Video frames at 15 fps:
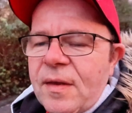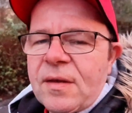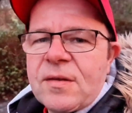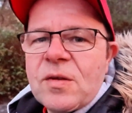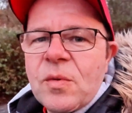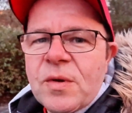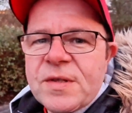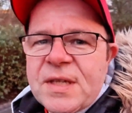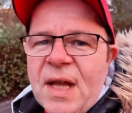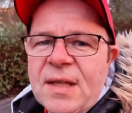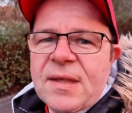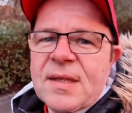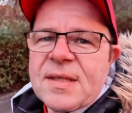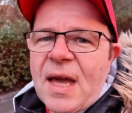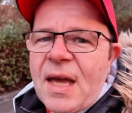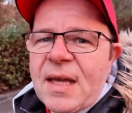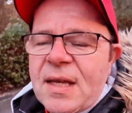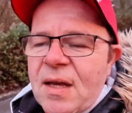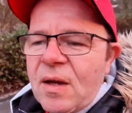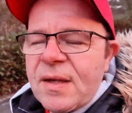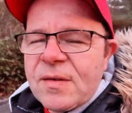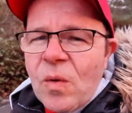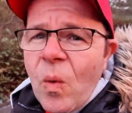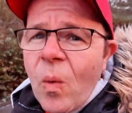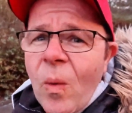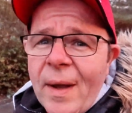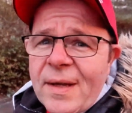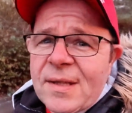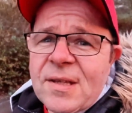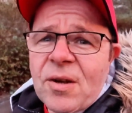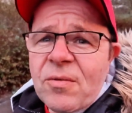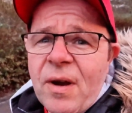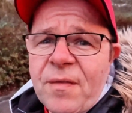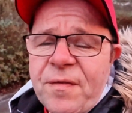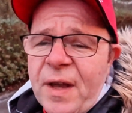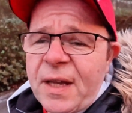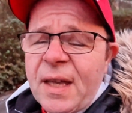towards the end of the day is always horrific.